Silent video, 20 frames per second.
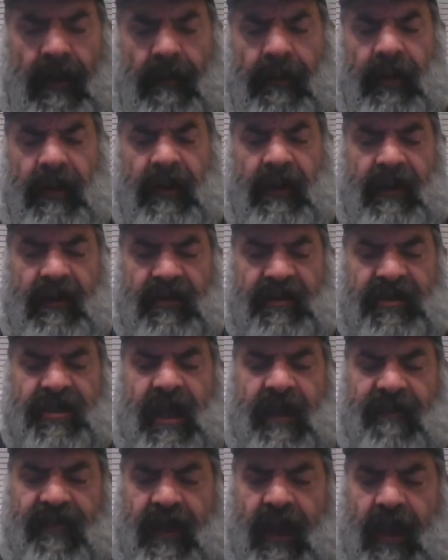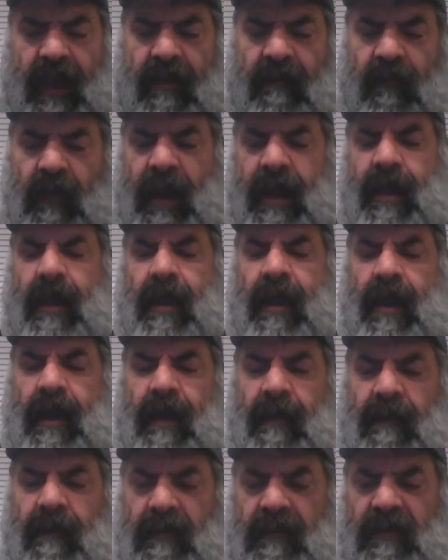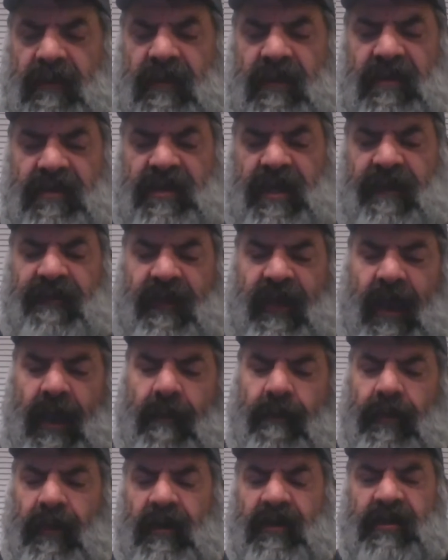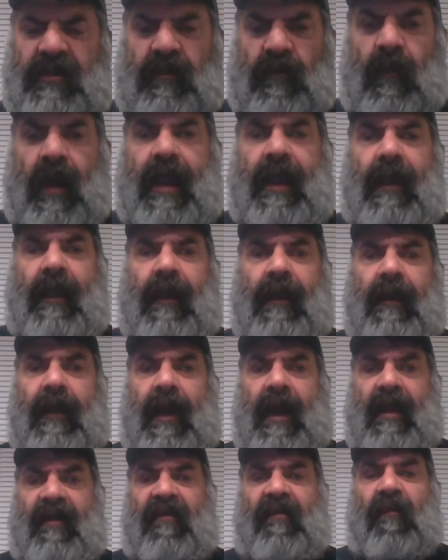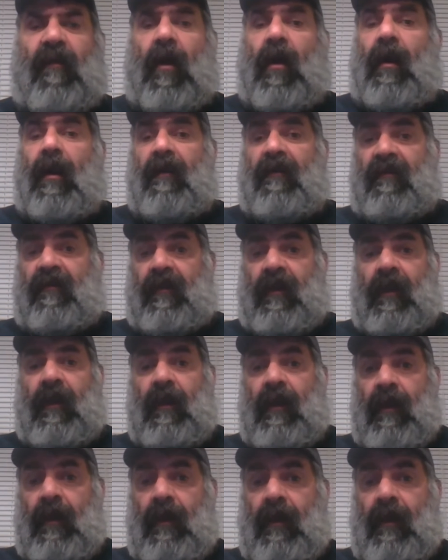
I'm going to put JFK, Ray, um, JFK, Bush, Reagan as far as